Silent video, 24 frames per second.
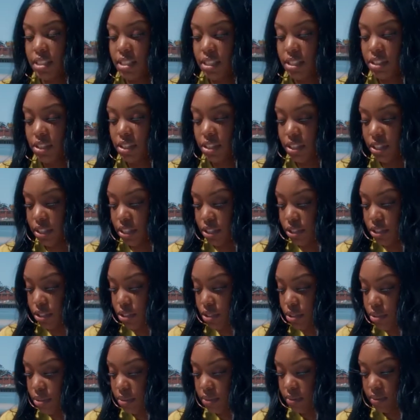thing you're gonna
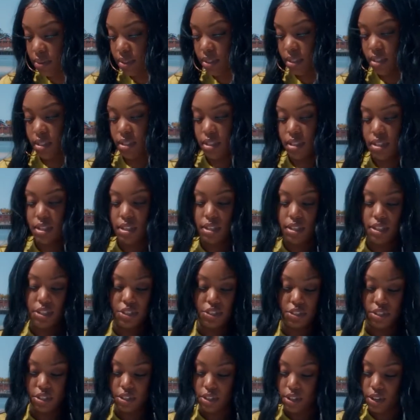do
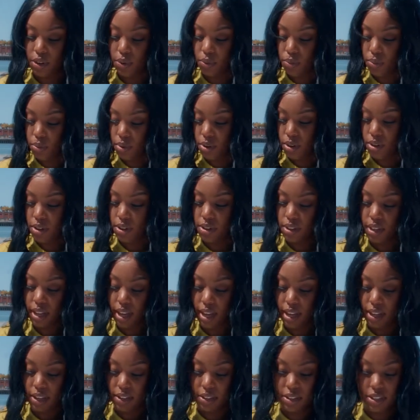is you're gonna roll
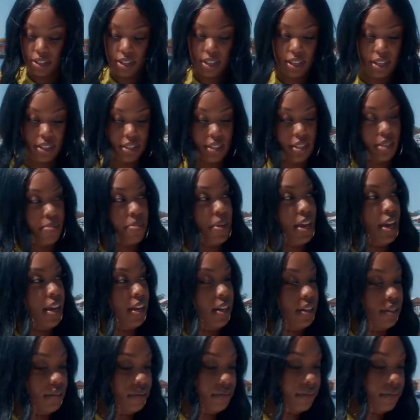out your SMA.